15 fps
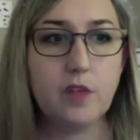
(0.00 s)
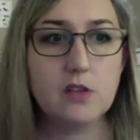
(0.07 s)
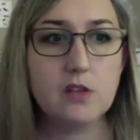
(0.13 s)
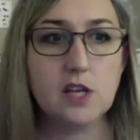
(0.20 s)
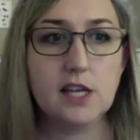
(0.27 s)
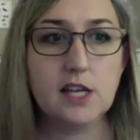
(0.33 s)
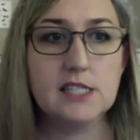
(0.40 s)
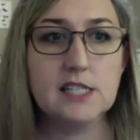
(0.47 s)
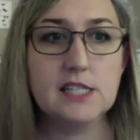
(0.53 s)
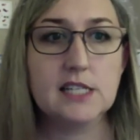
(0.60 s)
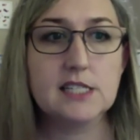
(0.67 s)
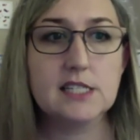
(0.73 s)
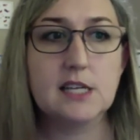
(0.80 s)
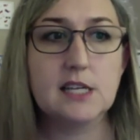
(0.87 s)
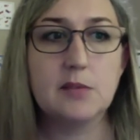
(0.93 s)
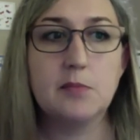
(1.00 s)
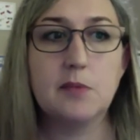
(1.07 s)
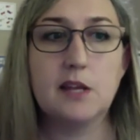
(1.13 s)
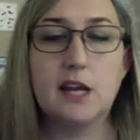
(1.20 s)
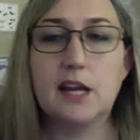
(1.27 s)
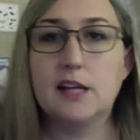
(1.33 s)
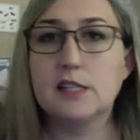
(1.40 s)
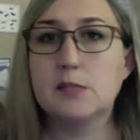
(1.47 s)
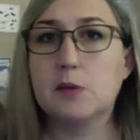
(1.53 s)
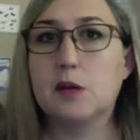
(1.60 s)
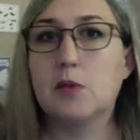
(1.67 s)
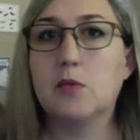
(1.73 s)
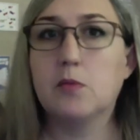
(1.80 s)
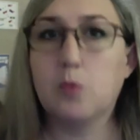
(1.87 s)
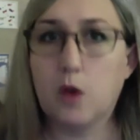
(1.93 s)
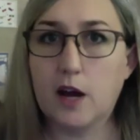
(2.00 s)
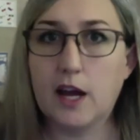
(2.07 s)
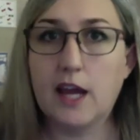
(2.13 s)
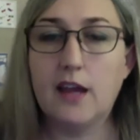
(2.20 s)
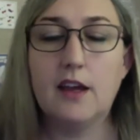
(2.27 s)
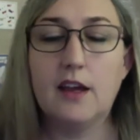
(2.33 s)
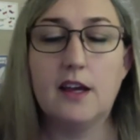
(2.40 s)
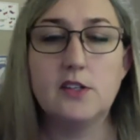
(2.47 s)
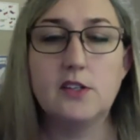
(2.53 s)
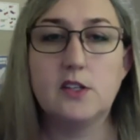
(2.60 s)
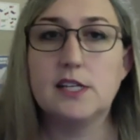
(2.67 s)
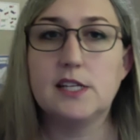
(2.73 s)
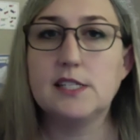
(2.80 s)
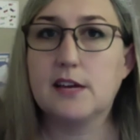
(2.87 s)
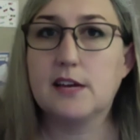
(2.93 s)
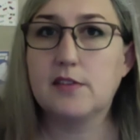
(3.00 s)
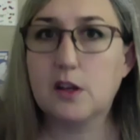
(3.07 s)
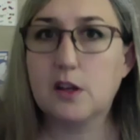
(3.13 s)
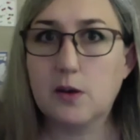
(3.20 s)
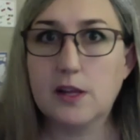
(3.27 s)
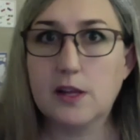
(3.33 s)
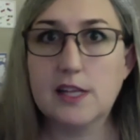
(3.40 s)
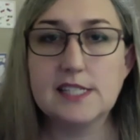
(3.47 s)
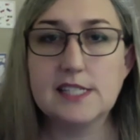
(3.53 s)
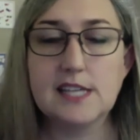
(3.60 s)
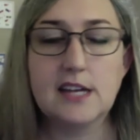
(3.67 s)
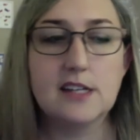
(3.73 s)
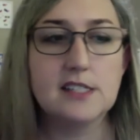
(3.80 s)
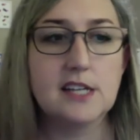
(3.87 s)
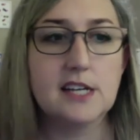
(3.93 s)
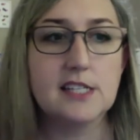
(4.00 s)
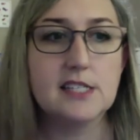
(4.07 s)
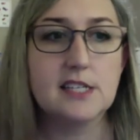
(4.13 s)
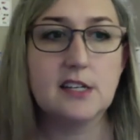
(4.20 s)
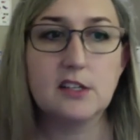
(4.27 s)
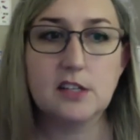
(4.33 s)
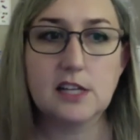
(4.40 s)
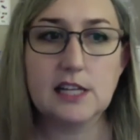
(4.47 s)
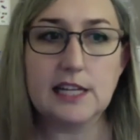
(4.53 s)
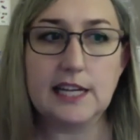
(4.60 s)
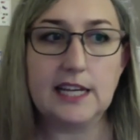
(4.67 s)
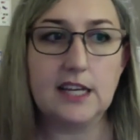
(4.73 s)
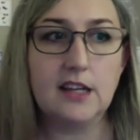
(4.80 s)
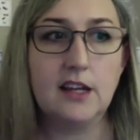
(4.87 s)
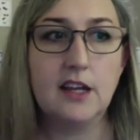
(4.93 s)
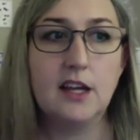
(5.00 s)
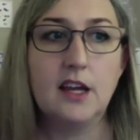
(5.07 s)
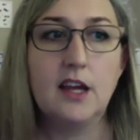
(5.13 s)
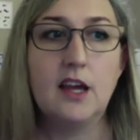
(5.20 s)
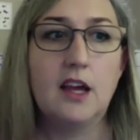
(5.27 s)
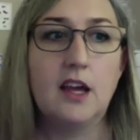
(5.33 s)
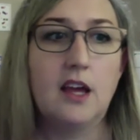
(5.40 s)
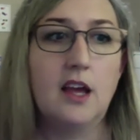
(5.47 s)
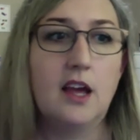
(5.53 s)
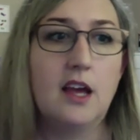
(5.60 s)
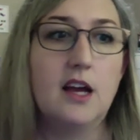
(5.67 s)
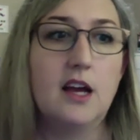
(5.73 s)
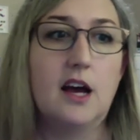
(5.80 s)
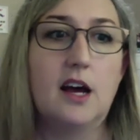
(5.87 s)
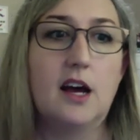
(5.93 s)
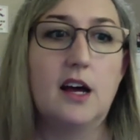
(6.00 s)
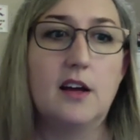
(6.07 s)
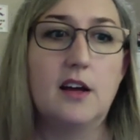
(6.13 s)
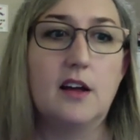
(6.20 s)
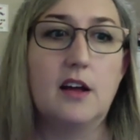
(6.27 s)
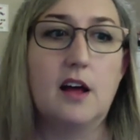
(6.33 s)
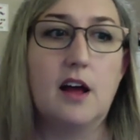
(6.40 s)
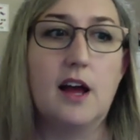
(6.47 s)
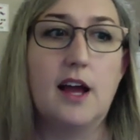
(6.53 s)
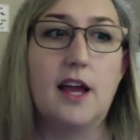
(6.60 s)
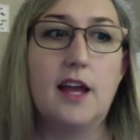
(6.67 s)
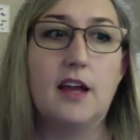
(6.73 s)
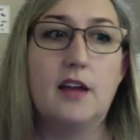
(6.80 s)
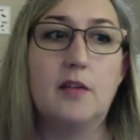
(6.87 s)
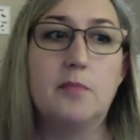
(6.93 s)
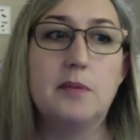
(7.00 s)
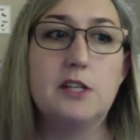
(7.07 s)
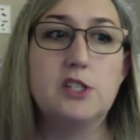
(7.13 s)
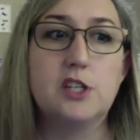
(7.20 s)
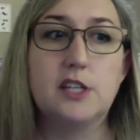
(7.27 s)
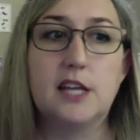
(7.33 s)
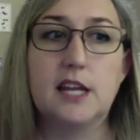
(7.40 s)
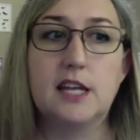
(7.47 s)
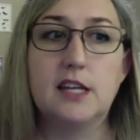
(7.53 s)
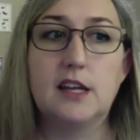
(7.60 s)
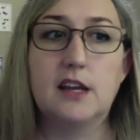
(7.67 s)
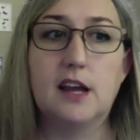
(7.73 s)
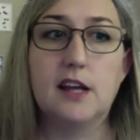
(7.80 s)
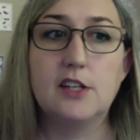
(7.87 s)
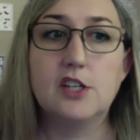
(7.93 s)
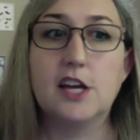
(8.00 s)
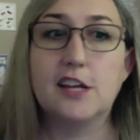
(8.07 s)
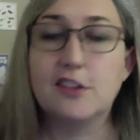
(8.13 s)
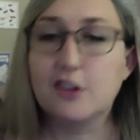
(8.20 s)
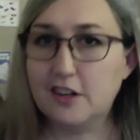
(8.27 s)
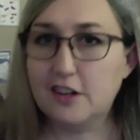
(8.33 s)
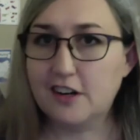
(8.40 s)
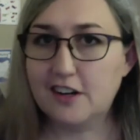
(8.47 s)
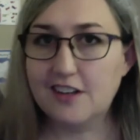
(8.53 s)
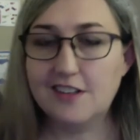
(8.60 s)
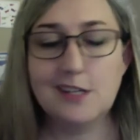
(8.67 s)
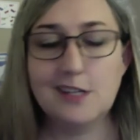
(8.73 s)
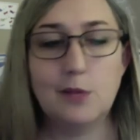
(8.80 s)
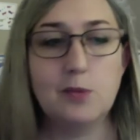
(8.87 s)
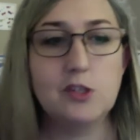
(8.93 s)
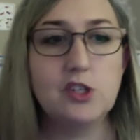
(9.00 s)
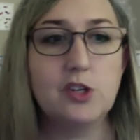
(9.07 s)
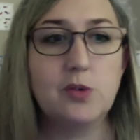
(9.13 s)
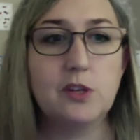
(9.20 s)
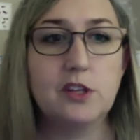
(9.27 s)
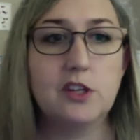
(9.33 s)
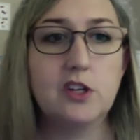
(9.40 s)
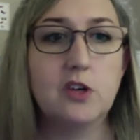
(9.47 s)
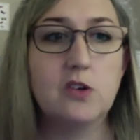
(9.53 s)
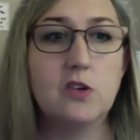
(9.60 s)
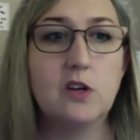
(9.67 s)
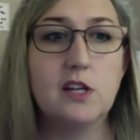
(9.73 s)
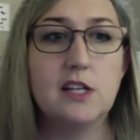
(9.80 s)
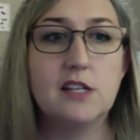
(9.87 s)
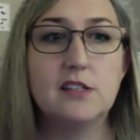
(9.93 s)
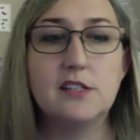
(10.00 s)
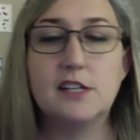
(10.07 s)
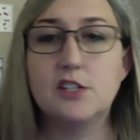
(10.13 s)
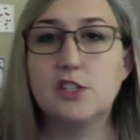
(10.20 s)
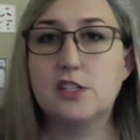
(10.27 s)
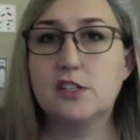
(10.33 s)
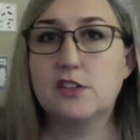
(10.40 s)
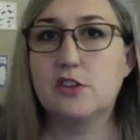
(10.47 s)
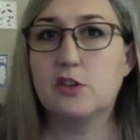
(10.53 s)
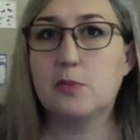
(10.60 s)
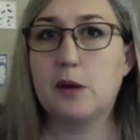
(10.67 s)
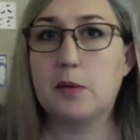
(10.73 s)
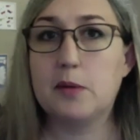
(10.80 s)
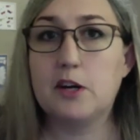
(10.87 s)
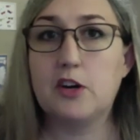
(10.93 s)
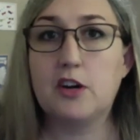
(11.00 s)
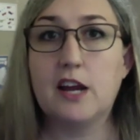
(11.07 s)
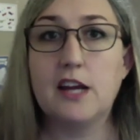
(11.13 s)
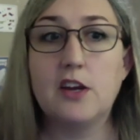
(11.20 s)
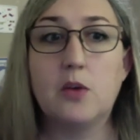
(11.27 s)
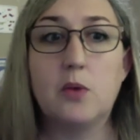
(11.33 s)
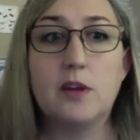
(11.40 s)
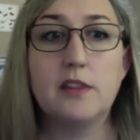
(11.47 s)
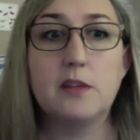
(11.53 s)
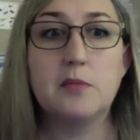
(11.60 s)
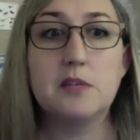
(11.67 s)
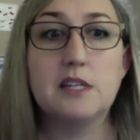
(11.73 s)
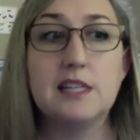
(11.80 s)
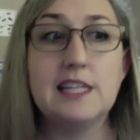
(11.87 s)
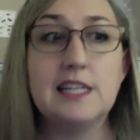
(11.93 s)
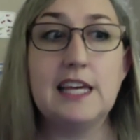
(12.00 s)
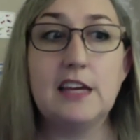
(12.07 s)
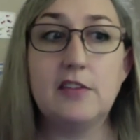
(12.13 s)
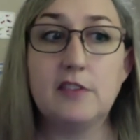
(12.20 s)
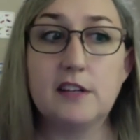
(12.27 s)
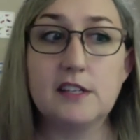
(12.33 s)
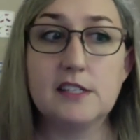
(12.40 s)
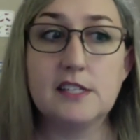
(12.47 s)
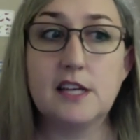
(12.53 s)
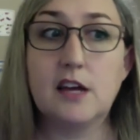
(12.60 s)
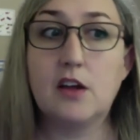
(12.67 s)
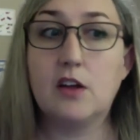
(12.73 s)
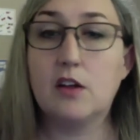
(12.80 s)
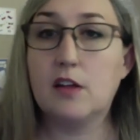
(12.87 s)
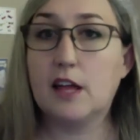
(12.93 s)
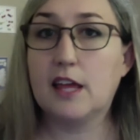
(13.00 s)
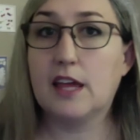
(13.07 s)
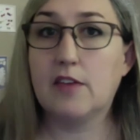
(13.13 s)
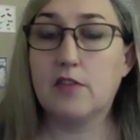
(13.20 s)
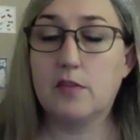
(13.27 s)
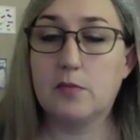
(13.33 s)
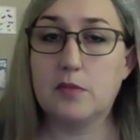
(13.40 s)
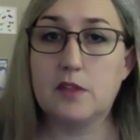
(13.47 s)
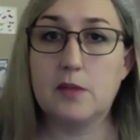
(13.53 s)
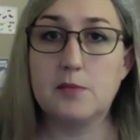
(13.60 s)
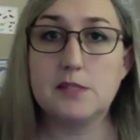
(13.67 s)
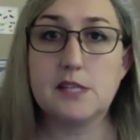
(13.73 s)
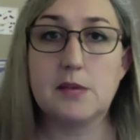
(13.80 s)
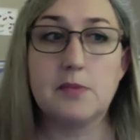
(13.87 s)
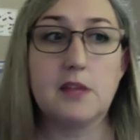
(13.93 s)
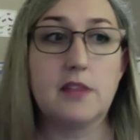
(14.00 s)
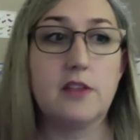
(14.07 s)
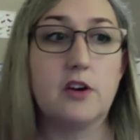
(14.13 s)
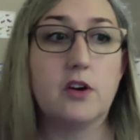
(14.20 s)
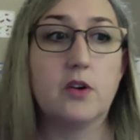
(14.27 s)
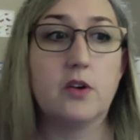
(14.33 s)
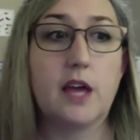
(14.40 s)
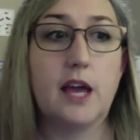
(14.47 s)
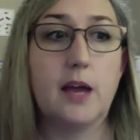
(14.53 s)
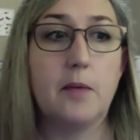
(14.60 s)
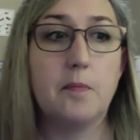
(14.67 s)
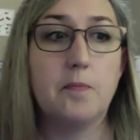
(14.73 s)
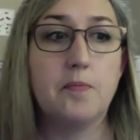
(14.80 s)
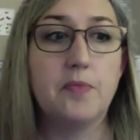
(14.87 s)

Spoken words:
So I can text them and I explain why I do this. I have to quickly sanitize and clean. I mentioned that I check their temperature with a no-touch thermometer, and I don't want them to leave until I give them thumbs up that they're okay.